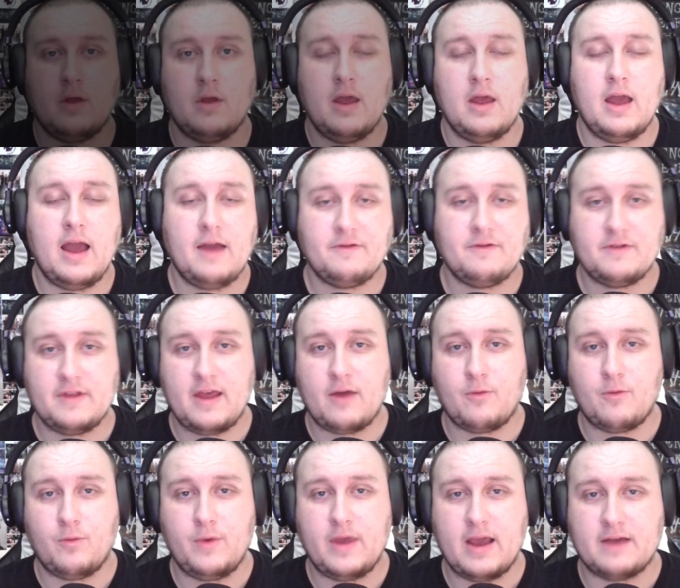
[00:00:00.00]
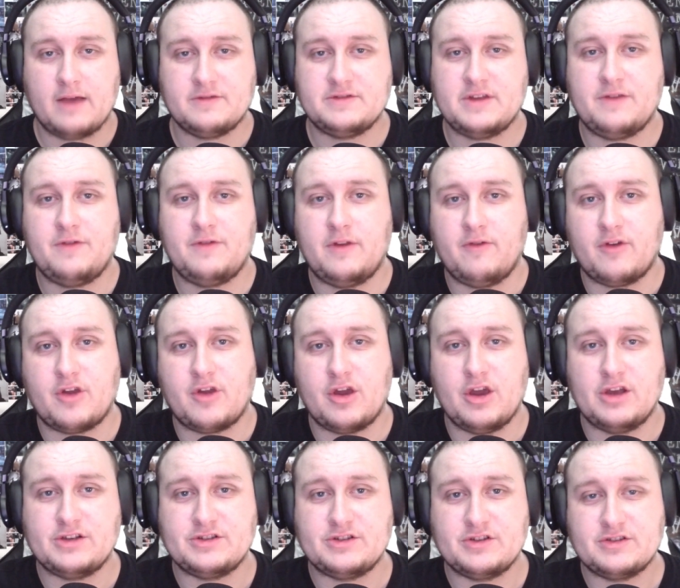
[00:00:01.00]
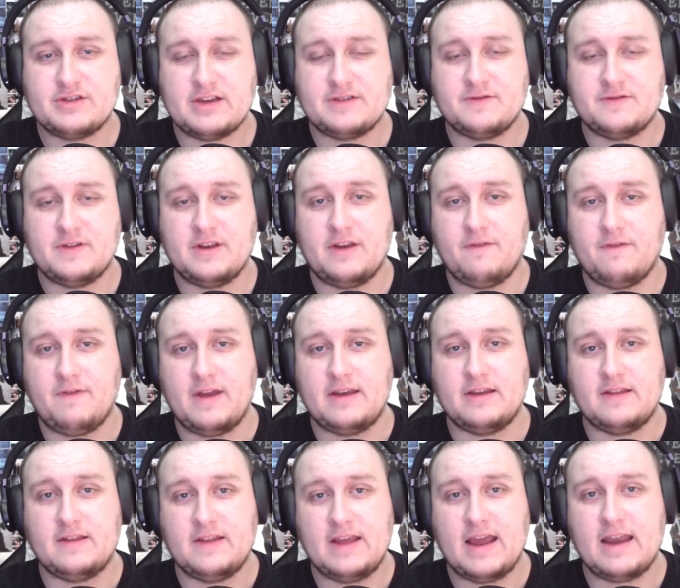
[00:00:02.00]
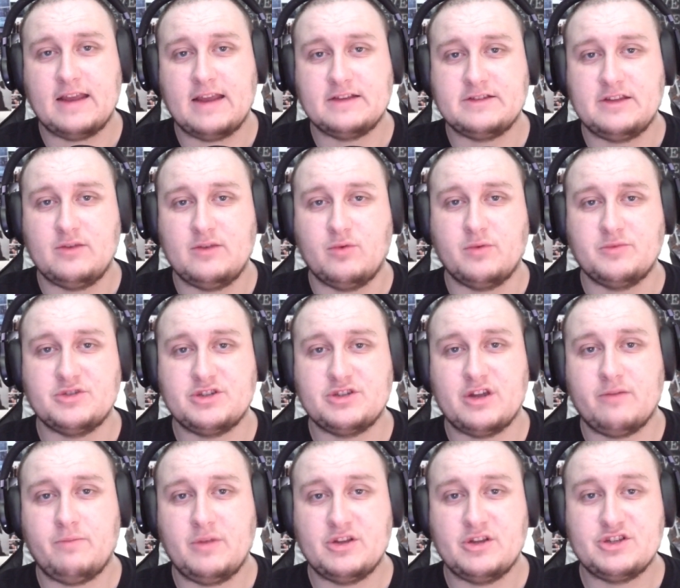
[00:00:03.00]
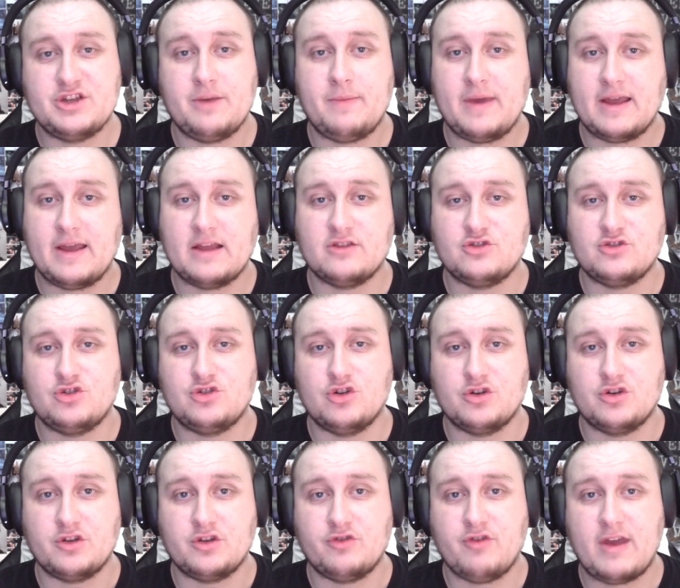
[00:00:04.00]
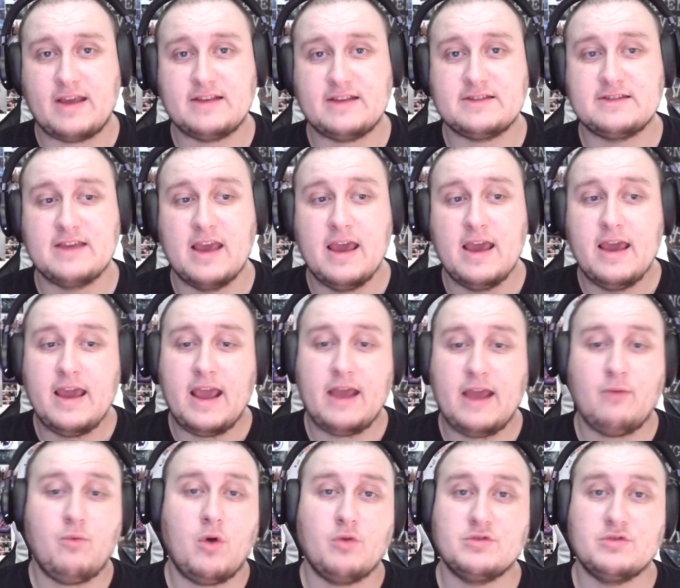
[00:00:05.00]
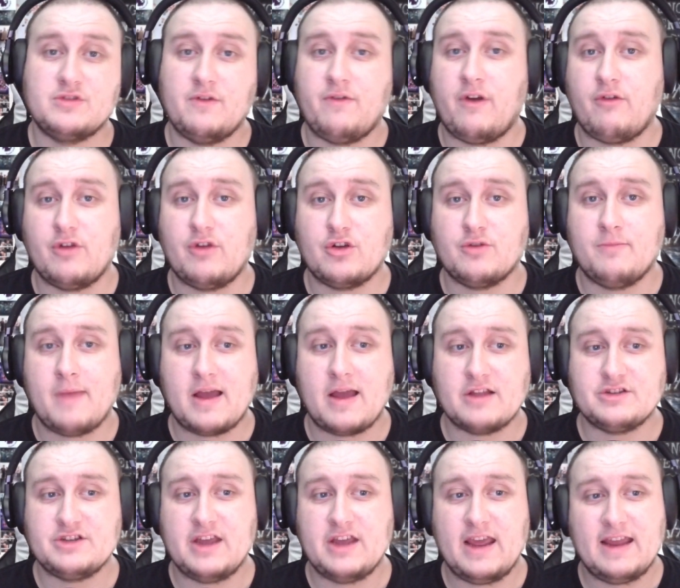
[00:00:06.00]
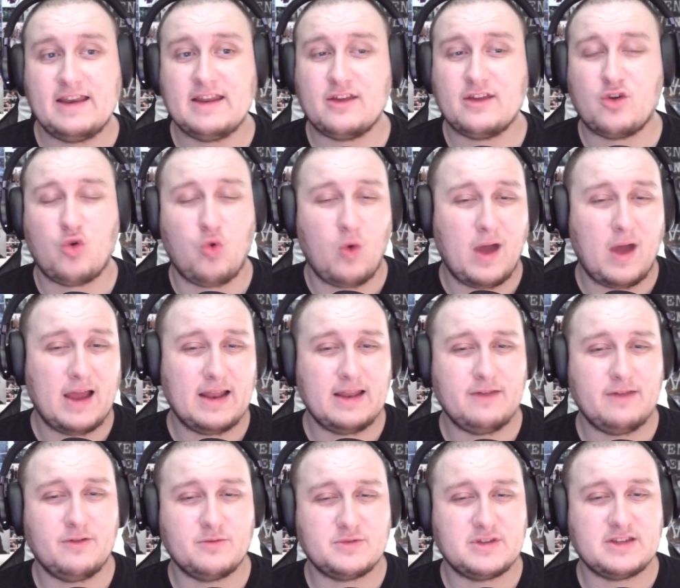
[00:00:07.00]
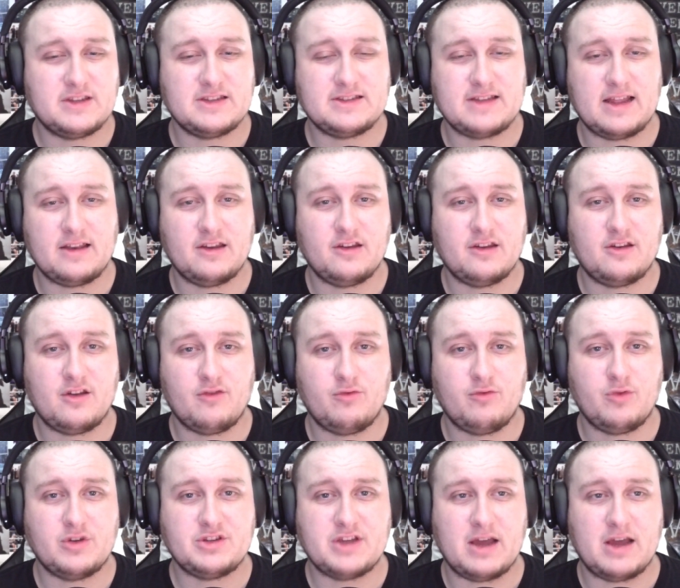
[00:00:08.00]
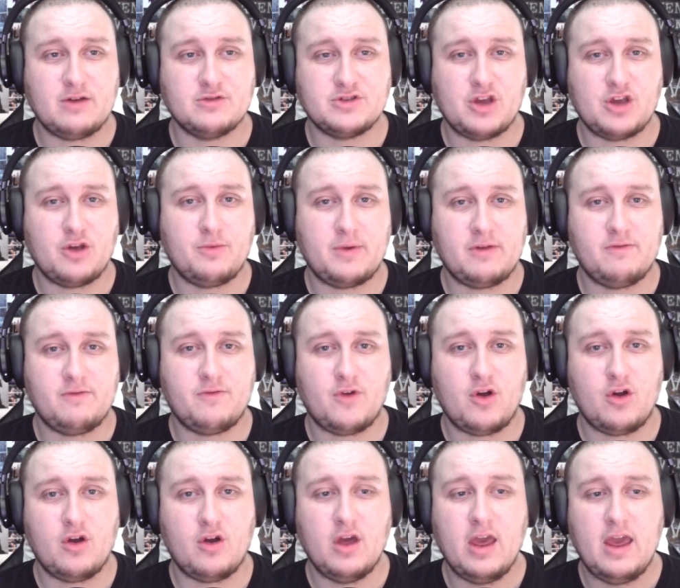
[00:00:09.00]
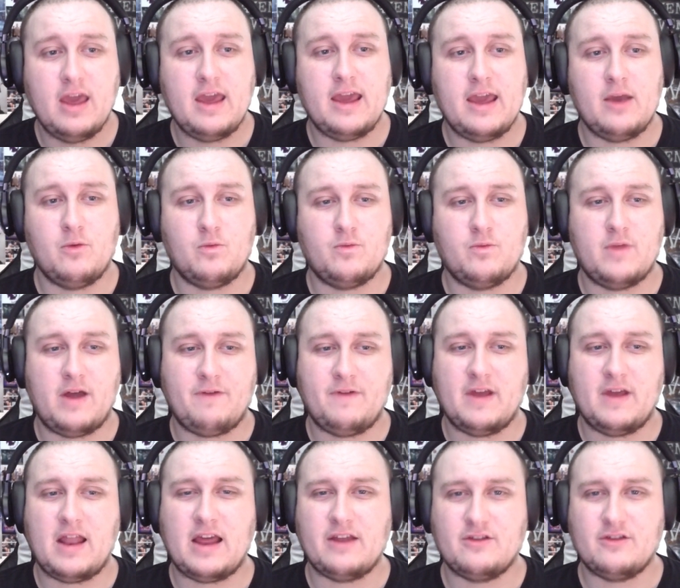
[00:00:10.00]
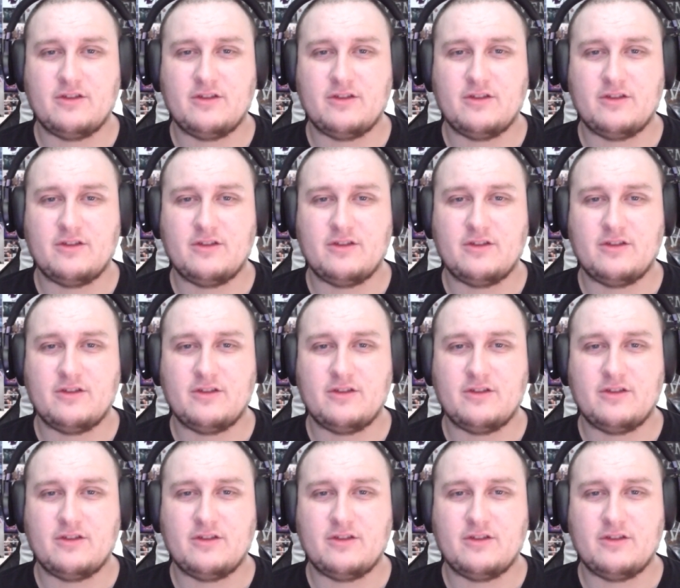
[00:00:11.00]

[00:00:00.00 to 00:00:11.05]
After that, we have Stephanie Vaquer successfully defending the NXT Women's Championship against Jordynne Grace in what was a very good match. It didn't quite live up to the standard of which I was hoping for. I feel like